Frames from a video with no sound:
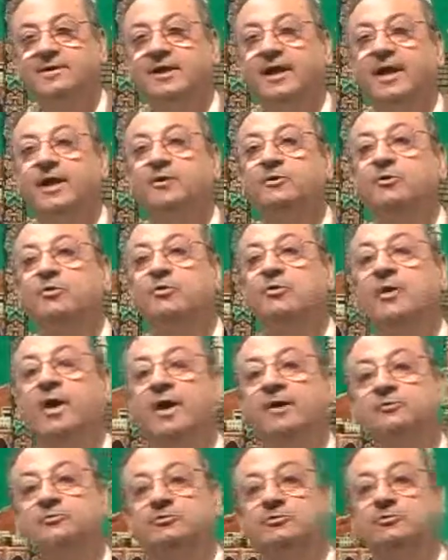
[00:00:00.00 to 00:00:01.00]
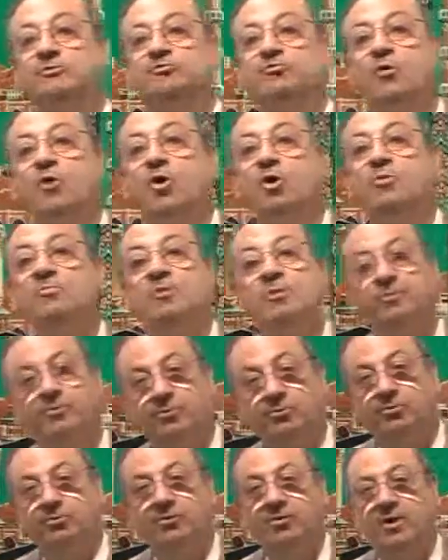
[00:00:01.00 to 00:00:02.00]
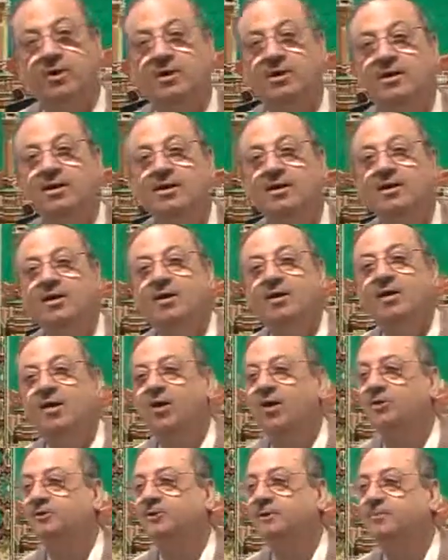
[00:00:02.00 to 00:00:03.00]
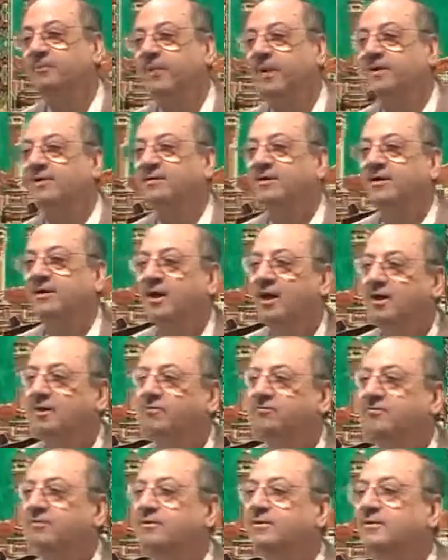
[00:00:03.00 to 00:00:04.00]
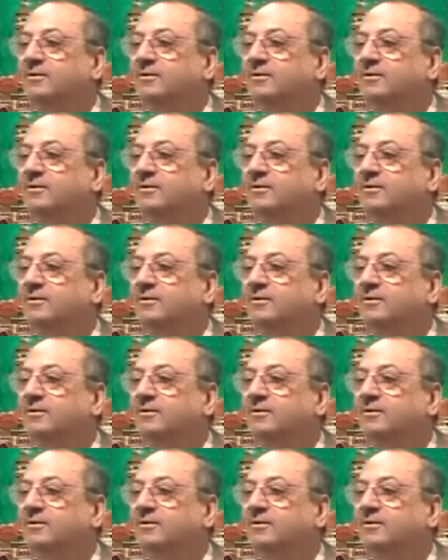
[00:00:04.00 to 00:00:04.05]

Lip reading: And you have to form a plural on the pattern of